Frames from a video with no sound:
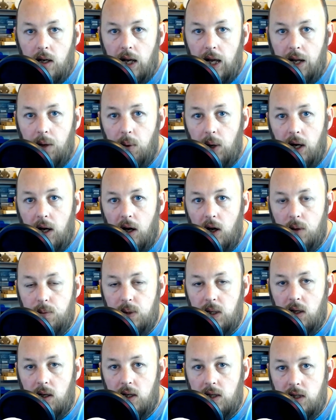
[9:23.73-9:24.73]
Anyway, I hope
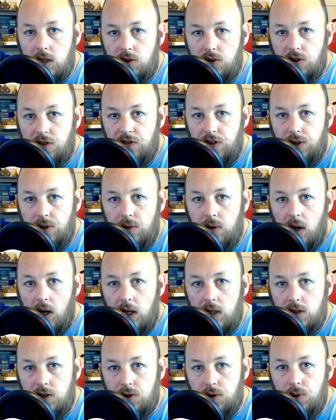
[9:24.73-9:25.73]
you like this review.
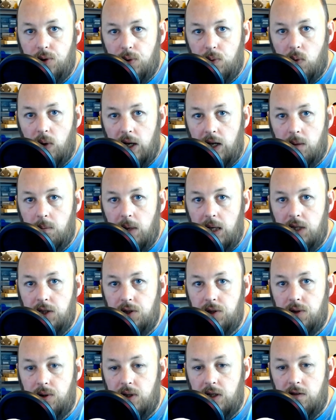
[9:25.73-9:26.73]
I do recommend
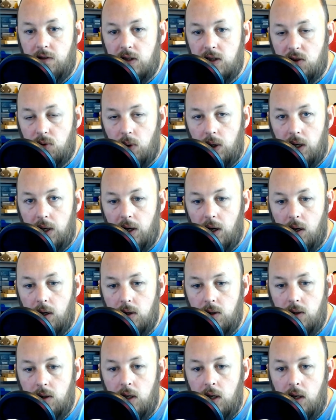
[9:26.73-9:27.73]
you give this one a
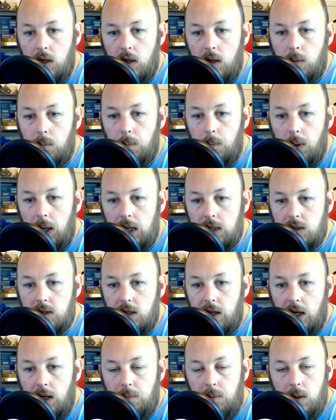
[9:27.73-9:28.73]
go but
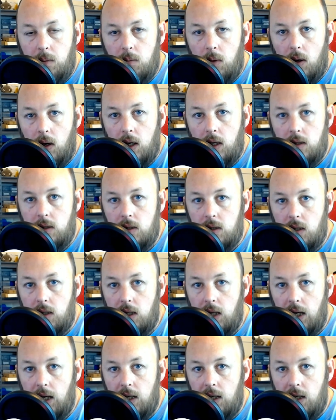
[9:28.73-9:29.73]
keep in mind
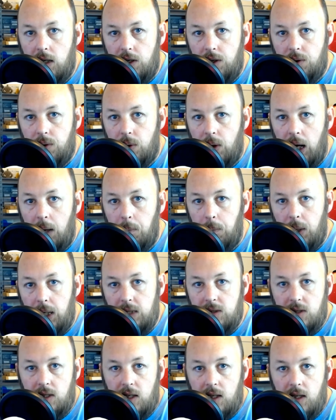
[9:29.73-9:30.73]
that you are
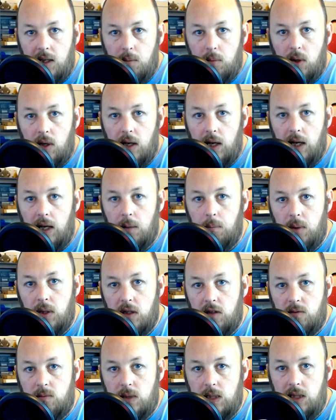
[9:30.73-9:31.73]
basically buying a
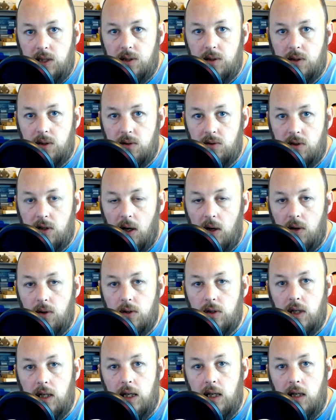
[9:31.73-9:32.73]
bill of materials
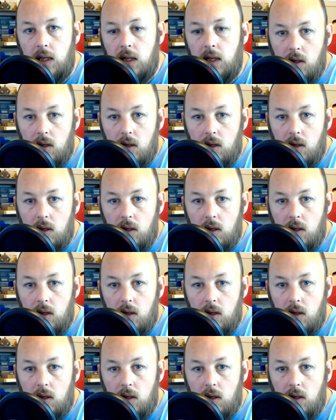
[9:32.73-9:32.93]
only.